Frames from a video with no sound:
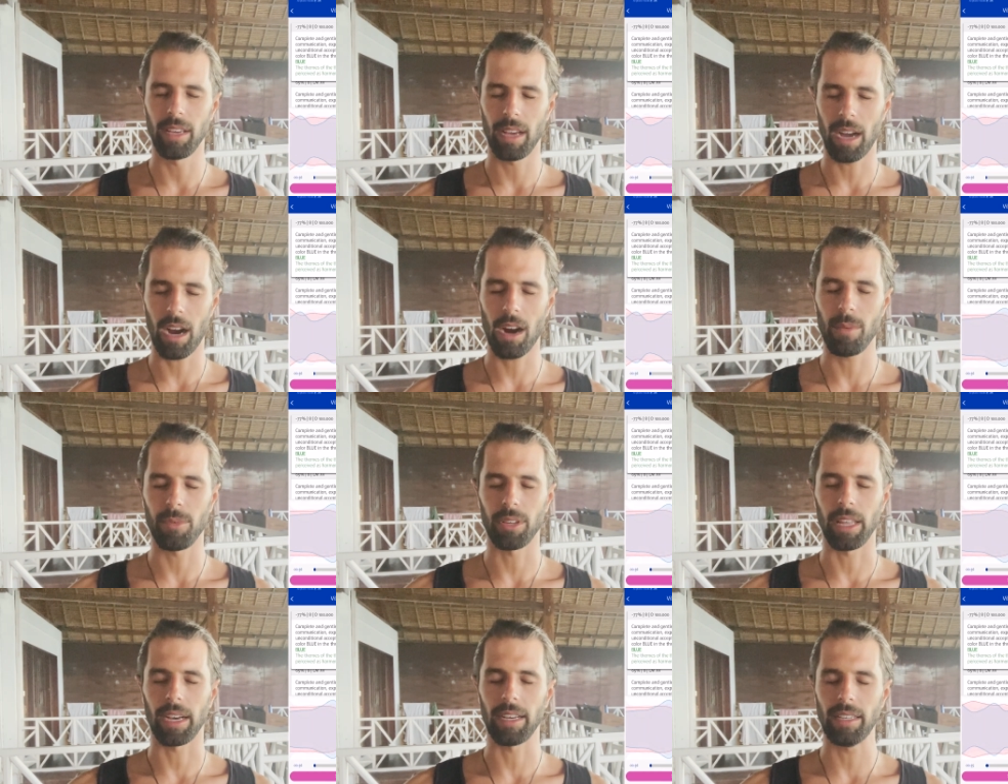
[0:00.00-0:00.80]

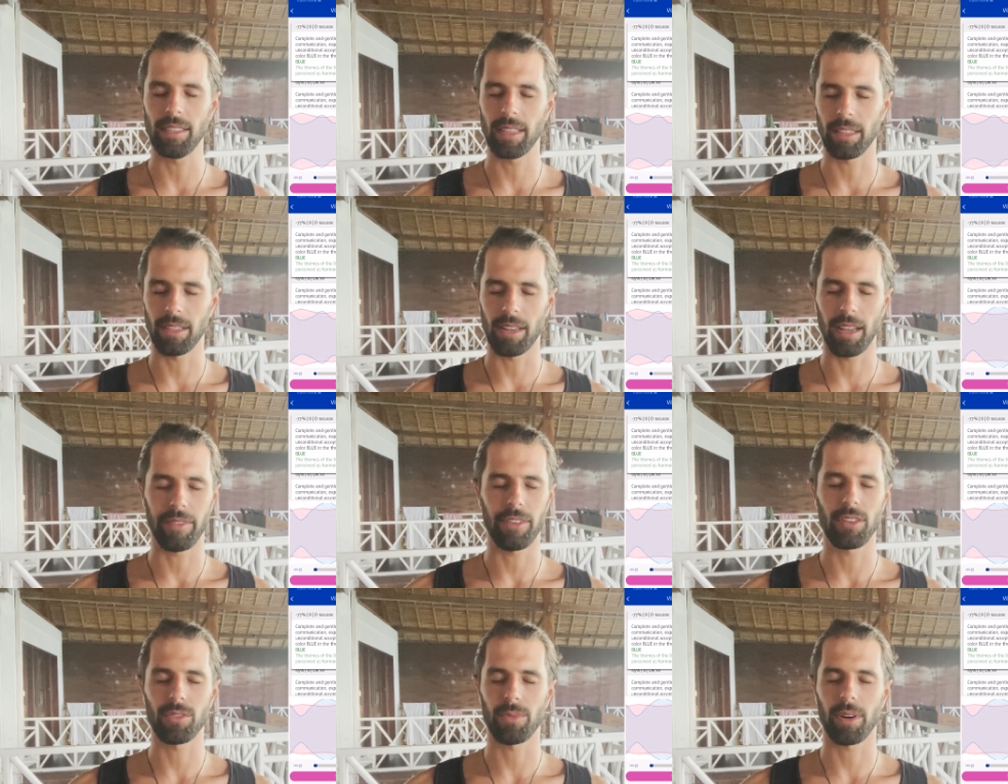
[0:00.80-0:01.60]
harmonized at the
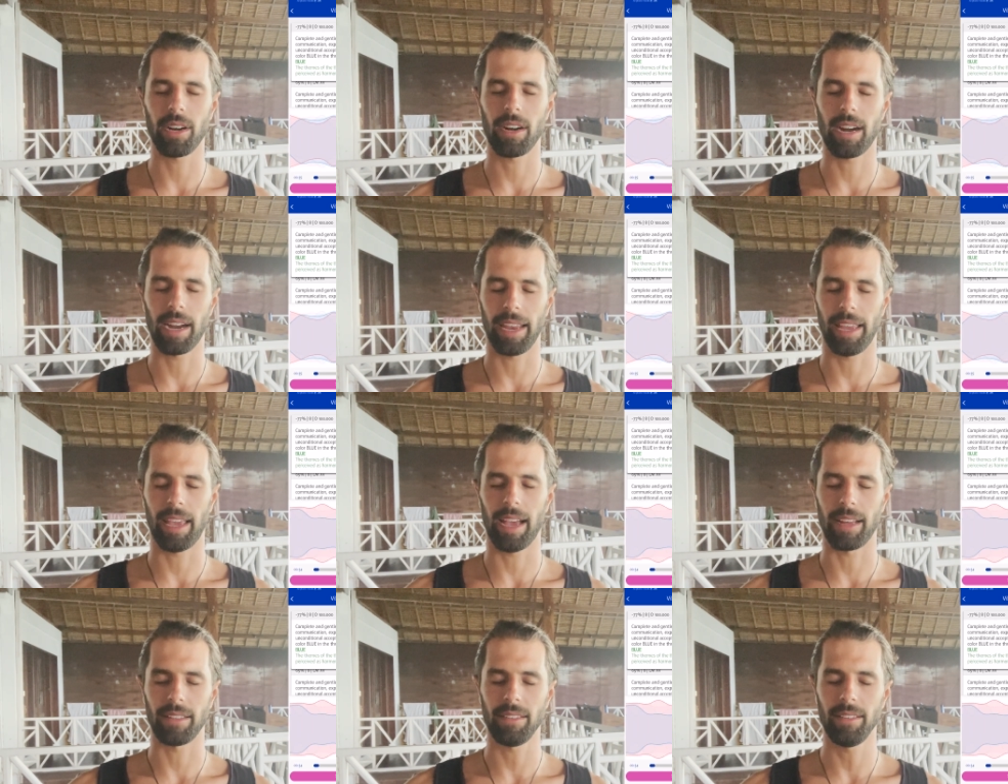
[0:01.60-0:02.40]
levels where I
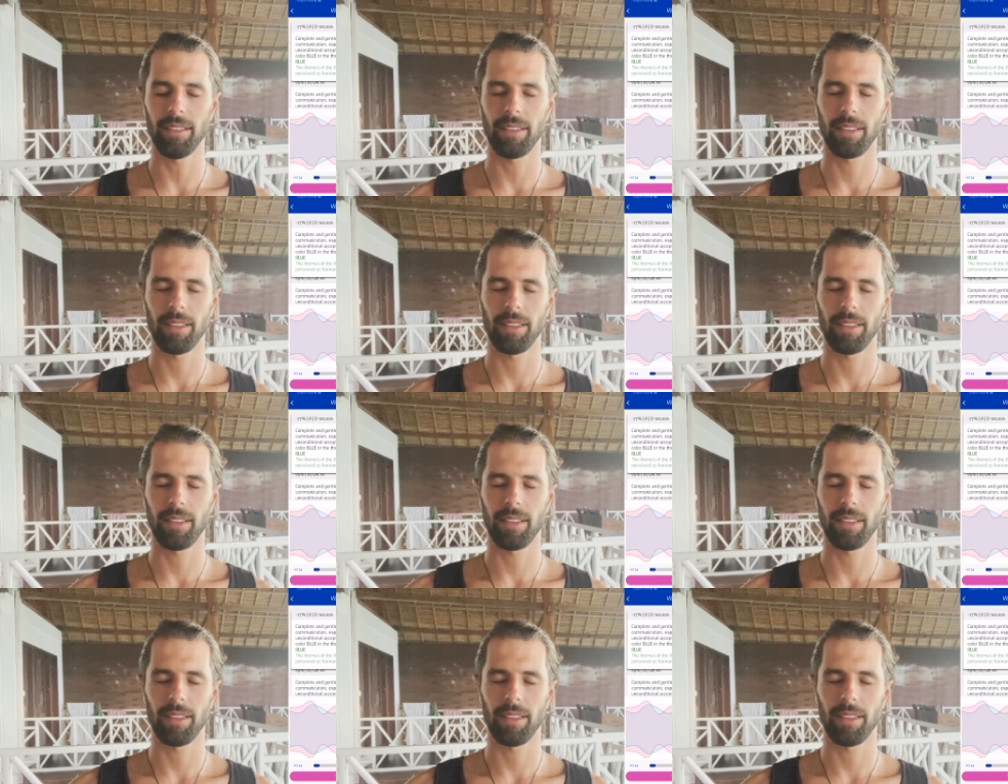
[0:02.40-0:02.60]
can.